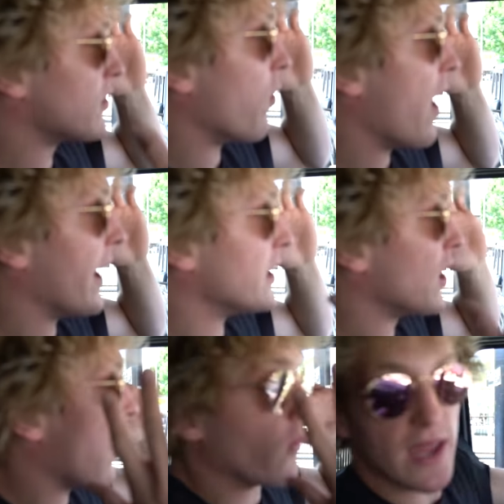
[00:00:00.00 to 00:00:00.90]
the way,
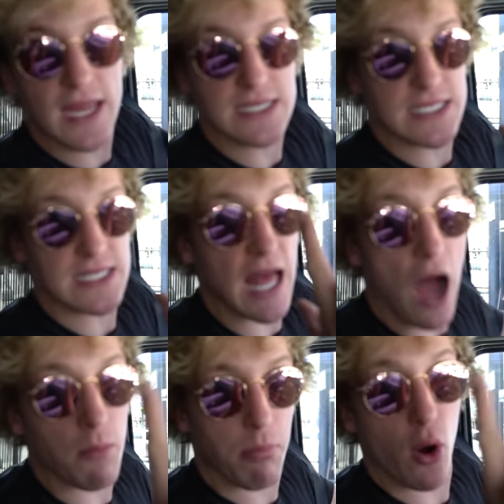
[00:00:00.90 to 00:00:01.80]
yo, easy,
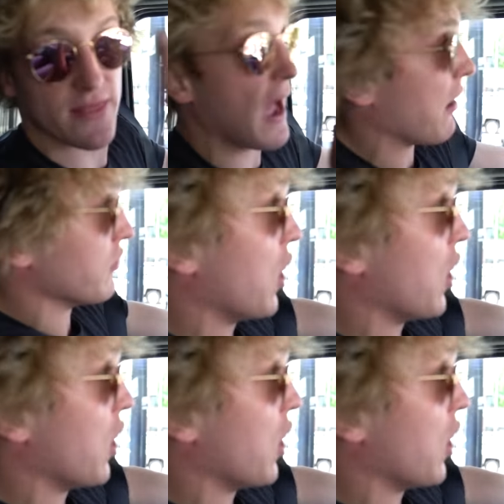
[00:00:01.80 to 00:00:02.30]
down boy, down,